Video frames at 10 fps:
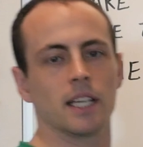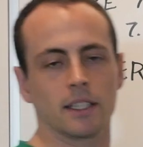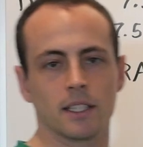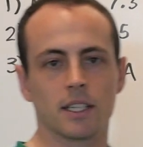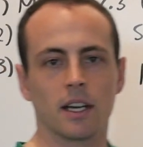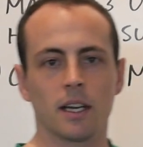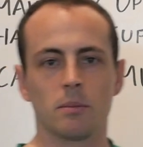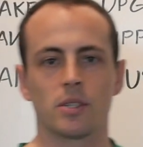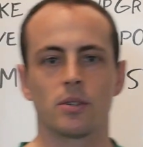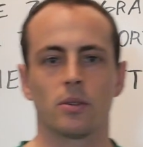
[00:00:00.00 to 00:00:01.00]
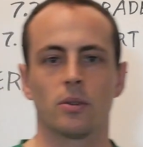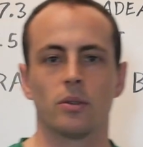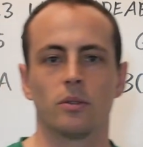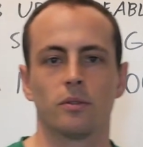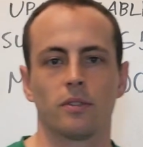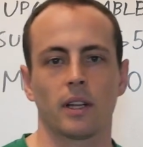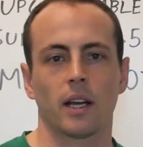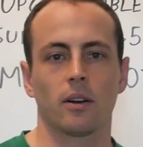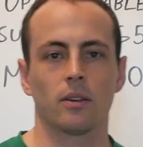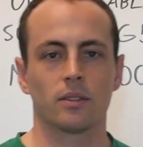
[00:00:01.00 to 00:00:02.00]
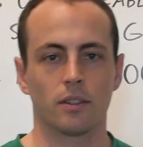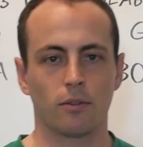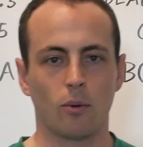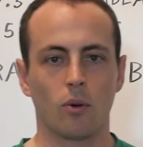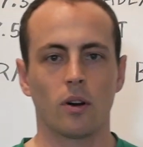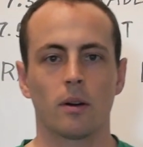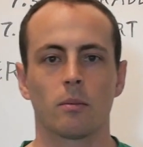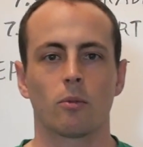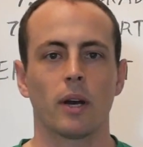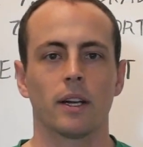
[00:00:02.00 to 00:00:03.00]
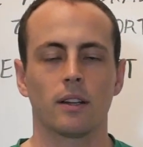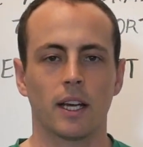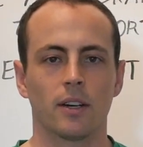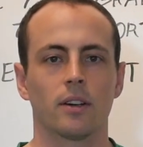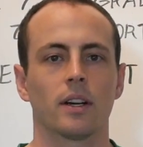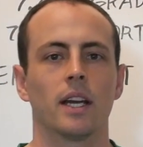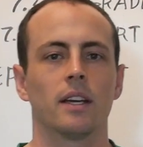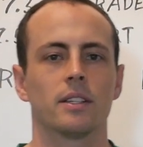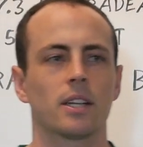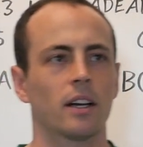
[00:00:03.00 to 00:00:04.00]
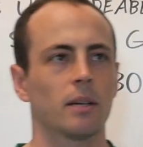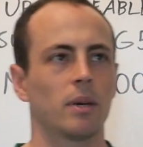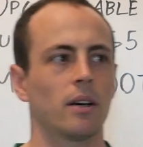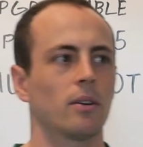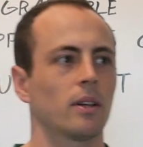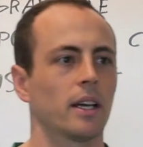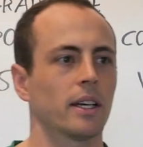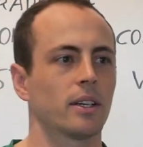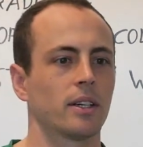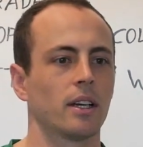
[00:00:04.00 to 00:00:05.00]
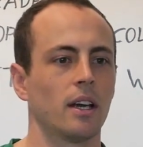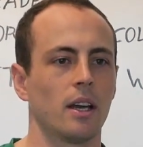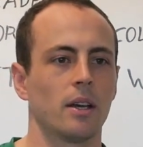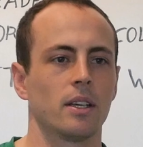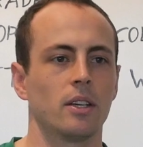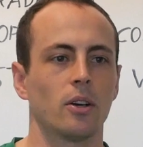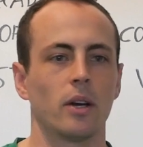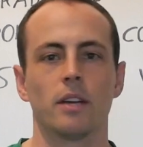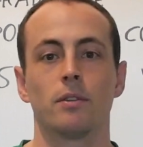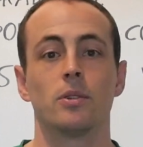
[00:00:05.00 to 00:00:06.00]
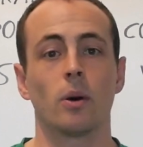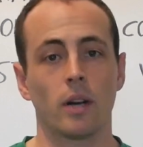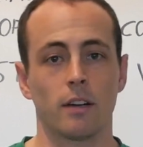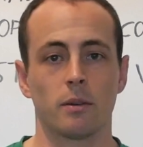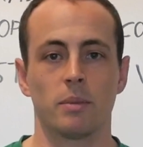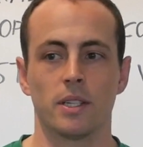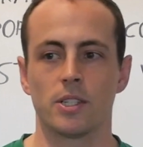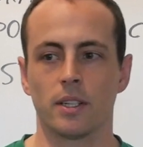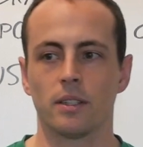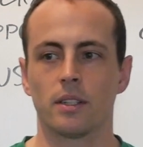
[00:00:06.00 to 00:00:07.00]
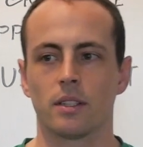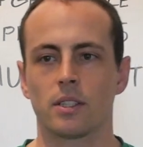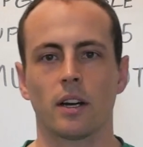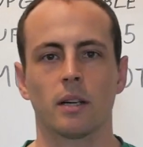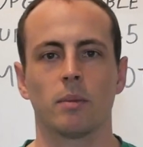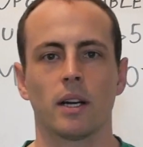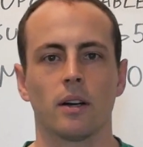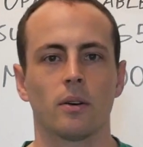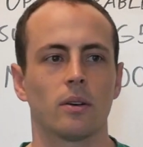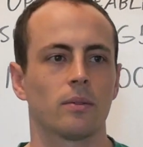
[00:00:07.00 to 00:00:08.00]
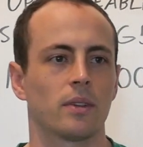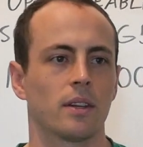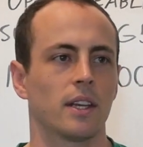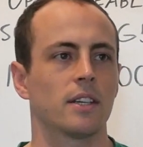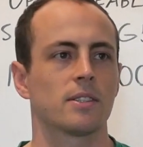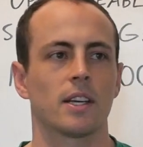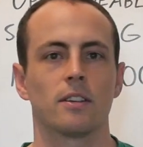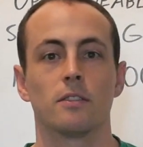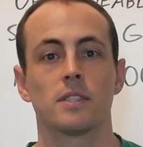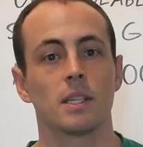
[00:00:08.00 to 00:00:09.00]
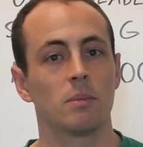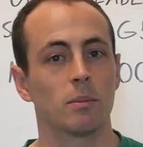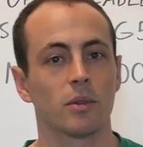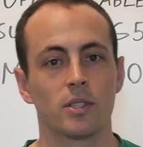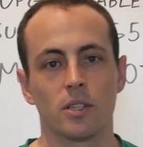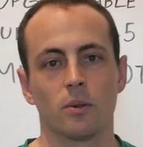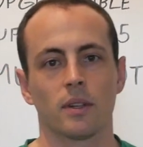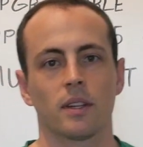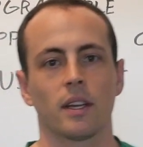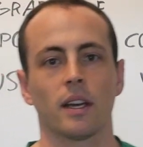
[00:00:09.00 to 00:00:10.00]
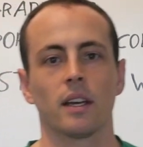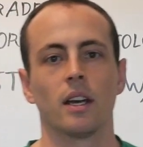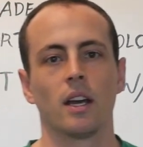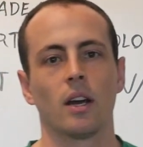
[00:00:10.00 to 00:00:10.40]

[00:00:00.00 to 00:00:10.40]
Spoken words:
take the time to fill out the form, write a letter, and talk about, like, if you don't have a Pigeon, talk about the things that you've seen people do with it,